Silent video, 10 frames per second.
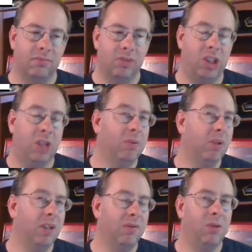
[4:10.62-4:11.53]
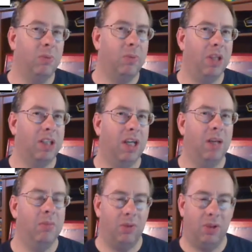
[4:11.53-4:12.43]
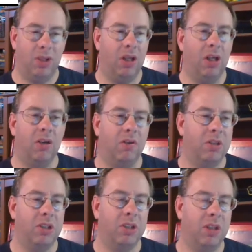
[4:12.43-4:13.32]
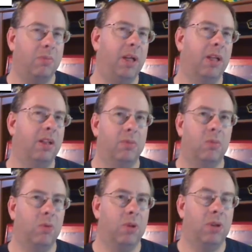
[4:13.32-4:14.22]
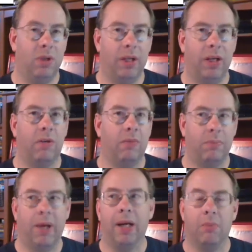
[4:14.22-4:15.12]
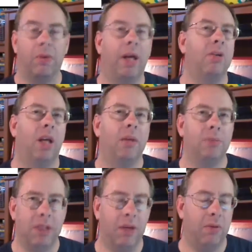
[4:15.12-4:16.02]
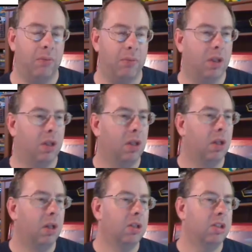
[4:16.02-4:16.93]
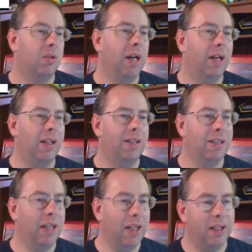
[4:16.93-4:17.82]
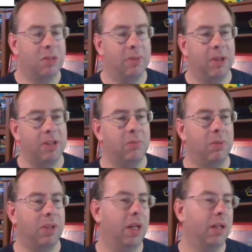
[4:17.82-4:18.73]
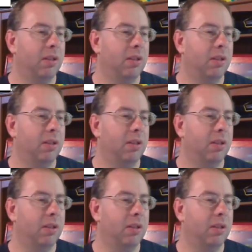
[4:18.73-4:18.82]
cheaper than a full price game, but if you want the hardcover version, you're going to pay a little bit more than what like a, buying a brand new game today would be. So not insanely expensive, but yet